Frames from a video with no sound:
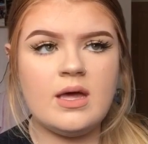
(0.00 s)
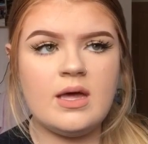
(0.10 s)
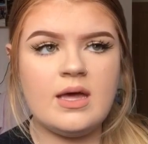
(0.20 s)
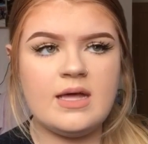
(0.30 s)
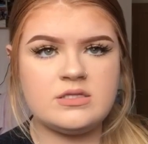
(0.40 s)

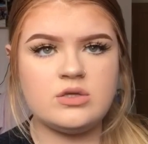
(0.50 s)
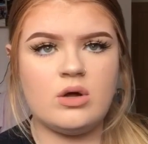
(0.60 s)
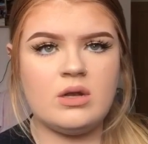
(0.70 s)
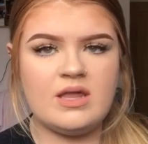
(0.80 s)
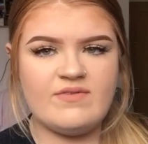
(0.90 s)
it's not
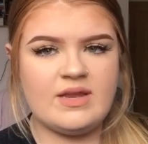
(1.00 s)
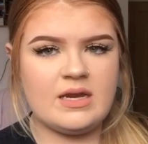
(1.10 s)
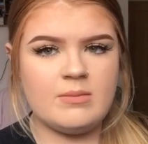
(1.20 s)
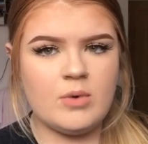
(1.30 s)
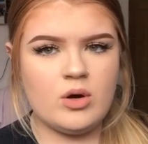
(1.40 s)
living
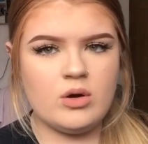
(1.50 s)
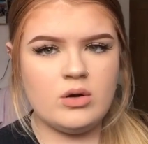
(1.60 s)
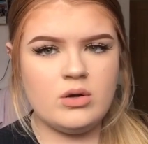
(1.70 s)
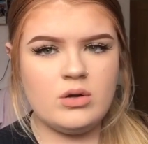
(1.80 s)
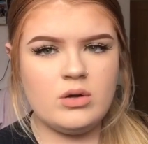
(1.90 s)
anymore.
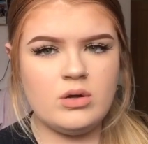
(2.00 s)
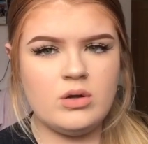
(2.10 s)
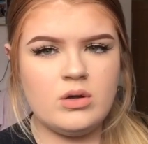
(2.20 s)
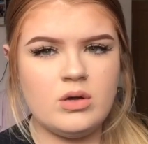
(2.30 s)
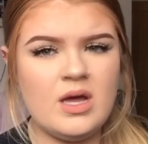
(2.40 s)

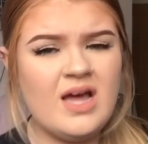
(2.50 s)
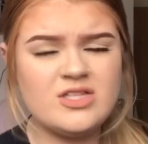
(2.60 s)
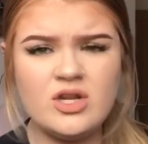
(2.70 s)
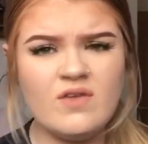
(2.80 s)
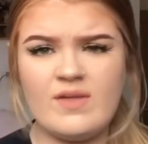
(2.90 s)

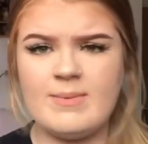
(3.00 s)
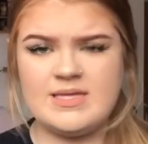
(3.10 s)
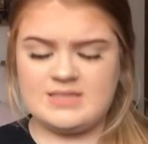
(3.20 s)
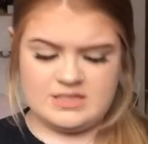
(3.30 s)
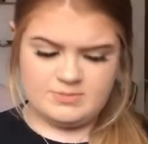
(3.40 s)
Don't know if that makes
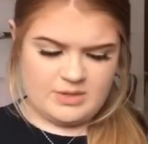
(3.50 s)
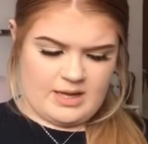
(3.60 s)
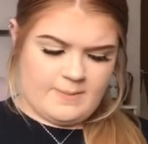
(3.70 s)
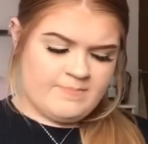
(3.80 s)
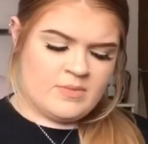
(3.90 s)
sense, but yeah.
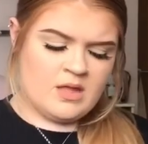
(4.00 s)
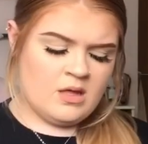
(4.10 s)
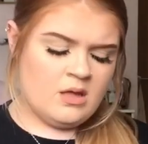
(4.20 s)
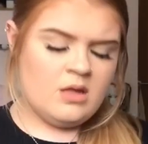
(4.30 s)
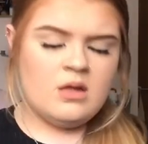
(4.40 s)

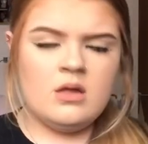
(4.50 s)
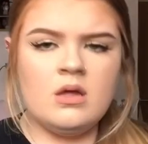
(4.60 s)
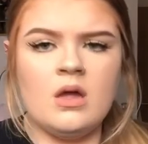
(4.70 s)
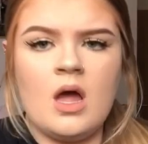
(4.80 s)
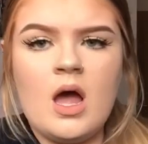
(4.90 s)

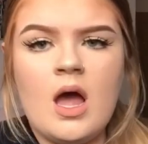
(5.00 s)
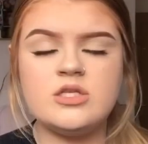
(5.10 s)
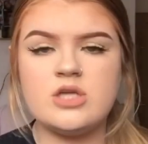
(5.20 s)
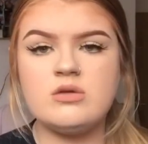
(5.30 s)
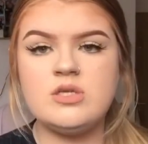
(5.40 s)

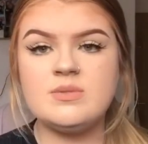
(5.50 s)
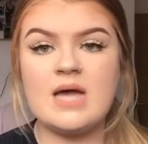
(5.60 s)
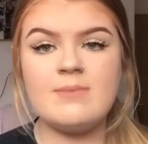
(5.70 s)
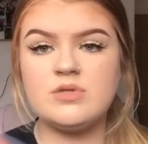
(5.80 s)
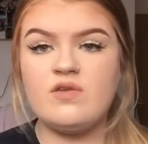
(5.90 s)
So she was
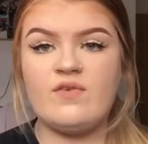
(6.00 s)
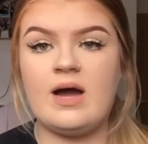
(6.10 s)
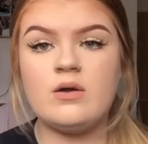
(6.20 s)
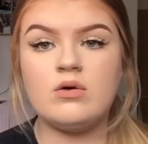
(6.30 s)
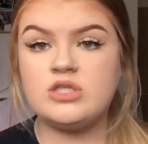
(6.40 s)
absolutely fine.
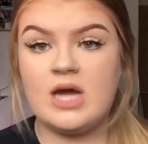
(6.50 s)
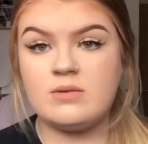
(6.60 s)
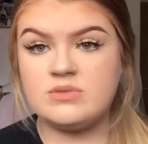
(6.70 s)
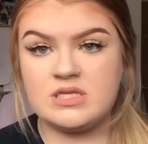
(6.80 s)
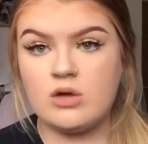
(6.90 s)
All she had
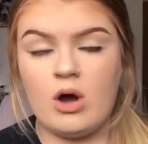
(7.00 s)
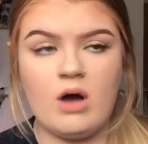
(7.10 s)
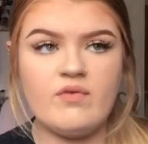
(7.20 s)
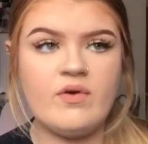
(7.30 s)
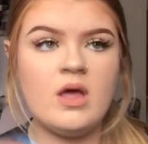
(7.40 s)
was this
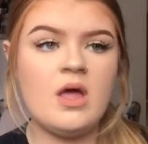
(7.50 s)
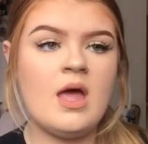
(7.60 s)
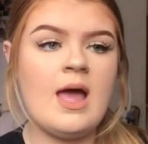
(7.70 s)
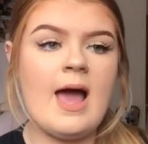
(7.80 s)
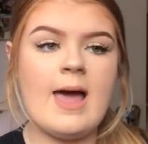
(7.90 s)
cough.
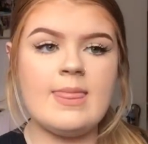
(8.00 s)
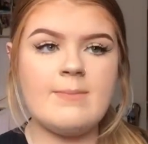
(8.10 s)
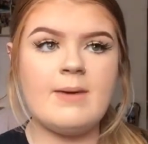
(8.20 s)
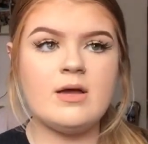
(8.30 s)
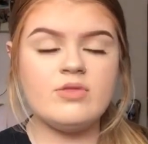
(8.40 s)
And then
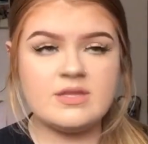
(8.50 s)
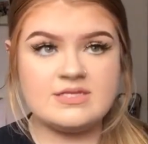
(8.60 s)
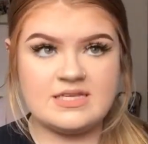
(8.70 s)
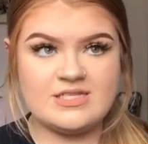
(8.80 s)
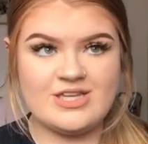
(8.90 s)
my other
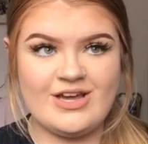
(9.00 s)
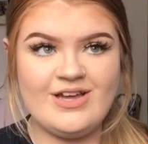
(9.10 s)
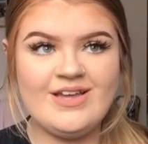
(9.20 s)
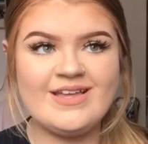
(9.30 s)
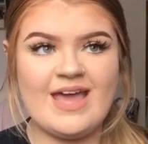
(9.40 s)
sister
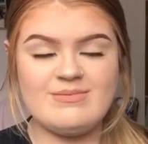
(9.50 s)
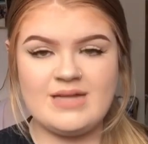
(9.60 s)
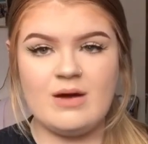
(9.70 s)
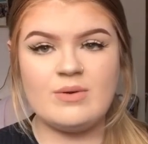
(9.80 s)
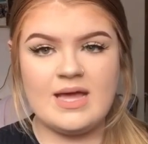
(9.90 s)
came
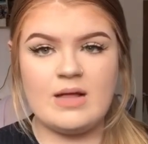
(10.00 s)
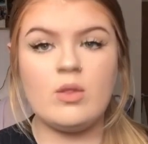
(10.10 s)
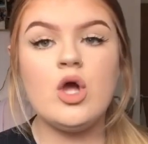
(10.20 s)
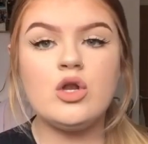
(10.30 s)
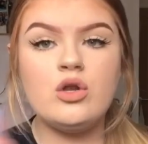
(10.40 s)
down ill.
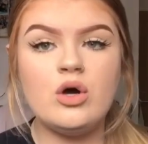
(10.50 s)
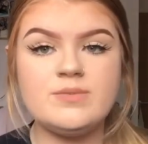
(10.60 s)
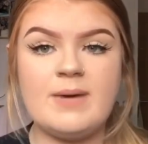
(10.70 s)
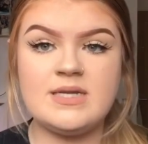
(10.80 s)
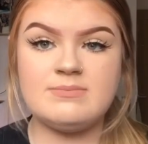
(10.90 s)
Not as
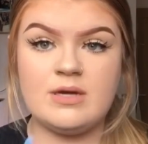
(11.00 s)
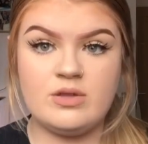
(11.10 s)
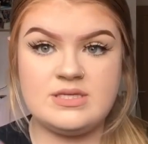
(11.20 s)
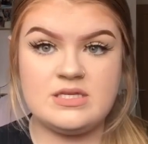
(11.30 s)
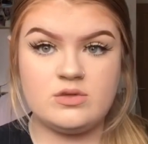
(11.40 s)
bad as my other
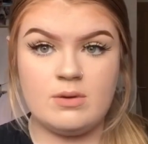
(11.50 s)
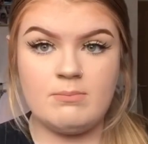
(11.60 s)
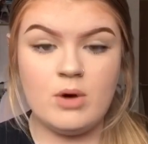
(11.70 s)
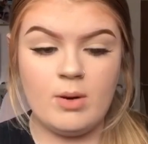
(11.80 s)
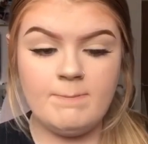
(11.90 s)
sister and
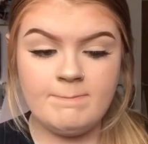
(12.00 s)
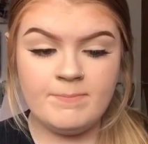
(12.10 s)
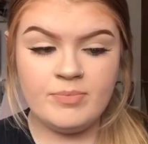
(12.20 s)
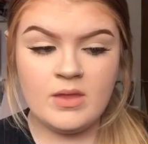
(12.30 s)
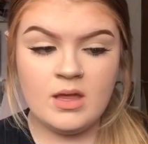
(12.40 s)
mum,
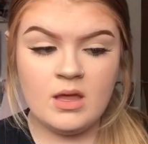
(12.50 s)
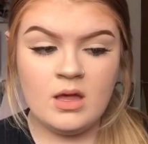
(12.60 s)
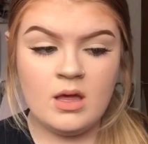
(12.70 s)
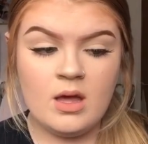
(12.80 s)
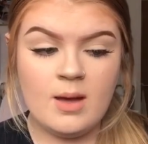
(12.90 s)

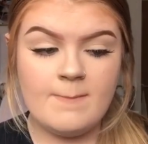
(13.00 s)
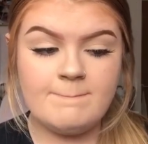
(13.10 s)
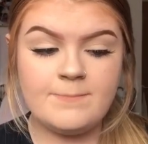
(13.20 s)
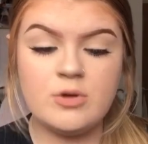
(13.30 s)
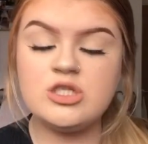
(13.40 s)

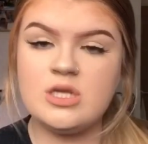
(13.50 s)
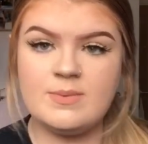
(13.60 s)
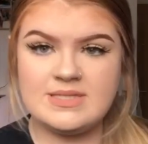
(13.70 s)
but she was